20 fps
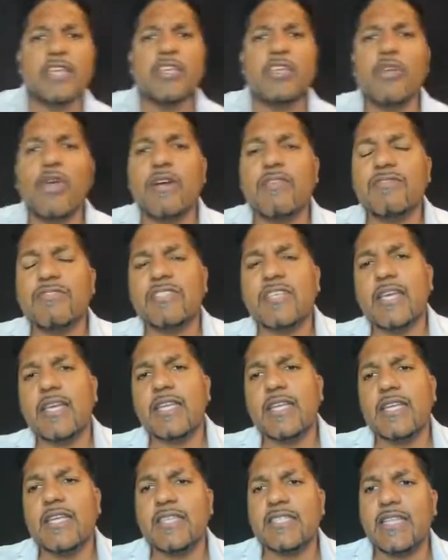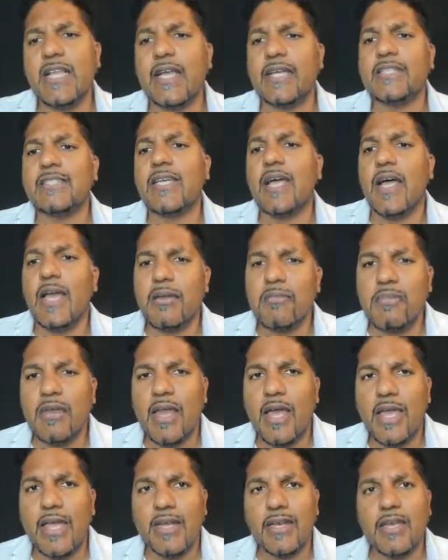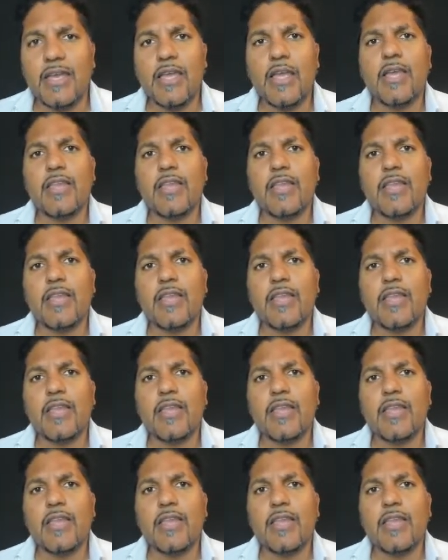then you have techniques like timeline.